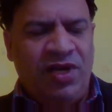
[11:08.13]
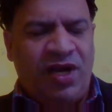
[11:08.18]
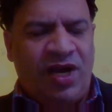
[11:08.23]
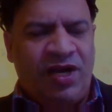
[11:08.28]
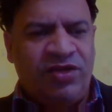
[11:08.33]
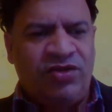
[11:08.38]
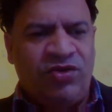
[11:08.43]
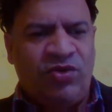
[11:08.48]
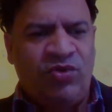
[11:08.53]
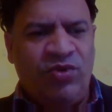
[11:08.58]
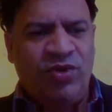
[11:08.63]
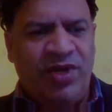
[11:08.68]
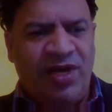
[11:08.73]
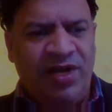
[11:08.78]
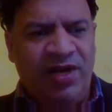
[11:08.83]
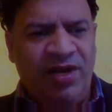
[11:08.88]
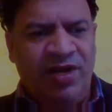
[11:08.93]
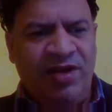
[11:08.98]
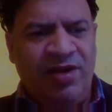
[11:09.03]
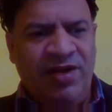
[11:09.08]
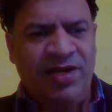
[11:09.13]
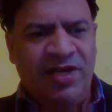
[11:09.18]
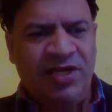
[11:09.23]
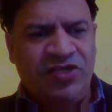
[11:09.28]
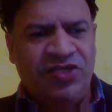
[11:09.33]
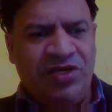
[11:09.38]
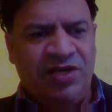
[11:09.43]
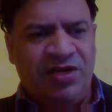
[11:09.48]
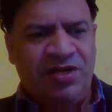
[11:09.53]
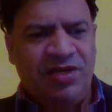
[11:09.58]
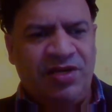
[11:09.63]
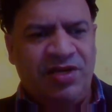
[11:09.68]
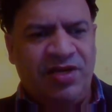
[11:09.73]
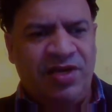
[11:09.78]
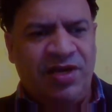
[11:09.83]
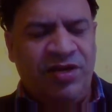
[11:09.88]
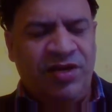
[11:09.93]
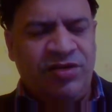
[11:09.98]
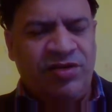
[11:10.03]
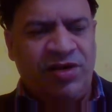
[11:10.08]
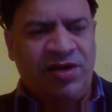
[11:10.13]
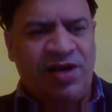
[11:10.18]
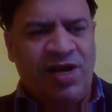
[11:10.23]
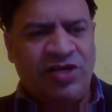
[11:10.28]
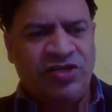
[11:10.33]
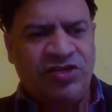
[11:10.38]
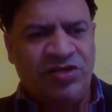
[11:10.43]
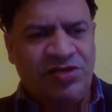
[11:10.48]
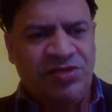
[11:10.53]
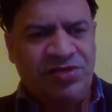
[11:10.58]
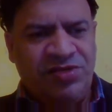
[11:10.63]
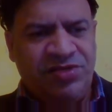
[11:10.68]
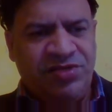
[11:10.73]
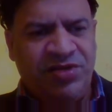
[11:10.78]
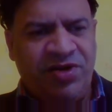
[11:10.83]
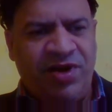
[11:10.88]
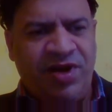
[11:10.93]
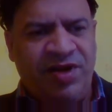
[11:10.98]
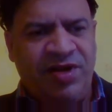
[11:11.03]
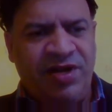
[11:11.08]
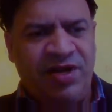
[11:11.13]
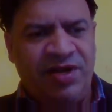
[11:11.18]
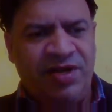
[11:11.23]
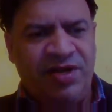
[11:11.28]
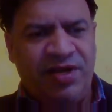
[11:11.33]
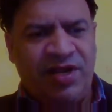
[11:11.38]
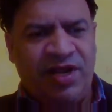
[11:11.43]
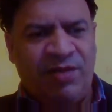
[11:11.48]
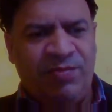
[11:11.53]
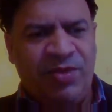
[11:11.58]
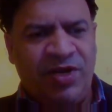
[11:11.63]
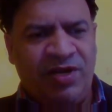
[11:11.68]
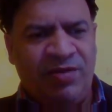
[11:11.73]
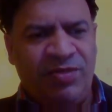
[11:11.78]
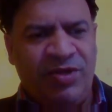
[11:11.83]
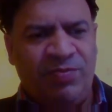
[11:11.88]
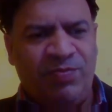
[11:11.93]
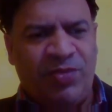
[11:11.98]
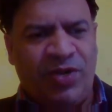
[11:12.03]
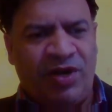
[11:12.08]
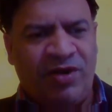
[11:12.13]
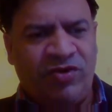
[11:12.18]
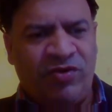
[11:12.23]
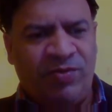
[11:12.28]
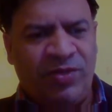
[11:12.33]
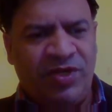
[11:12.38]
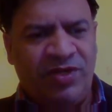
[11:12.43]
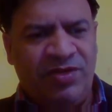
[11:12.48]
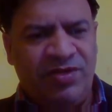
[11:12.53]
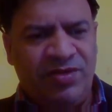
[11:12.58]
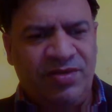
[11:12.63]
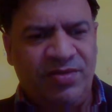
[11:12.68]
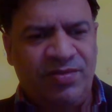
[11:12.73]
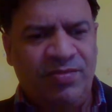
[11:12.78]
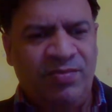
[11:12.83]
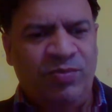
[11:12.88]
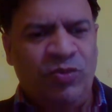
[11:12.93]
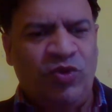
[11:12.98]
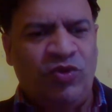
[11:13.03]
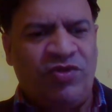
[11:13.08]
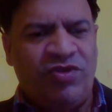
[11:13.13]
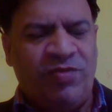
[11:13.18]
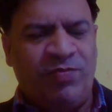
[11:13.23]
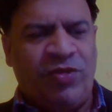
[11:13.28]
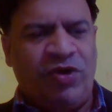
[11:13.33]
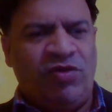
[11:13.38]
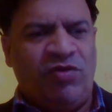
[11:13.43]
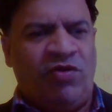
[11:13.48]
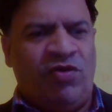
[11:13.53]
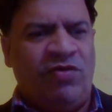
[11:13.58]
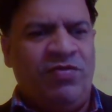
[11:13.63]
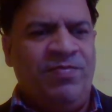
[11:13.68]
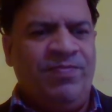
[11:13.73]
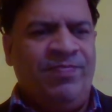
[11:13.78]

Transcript: and through that delegation international treaty can become the part of the municipal law.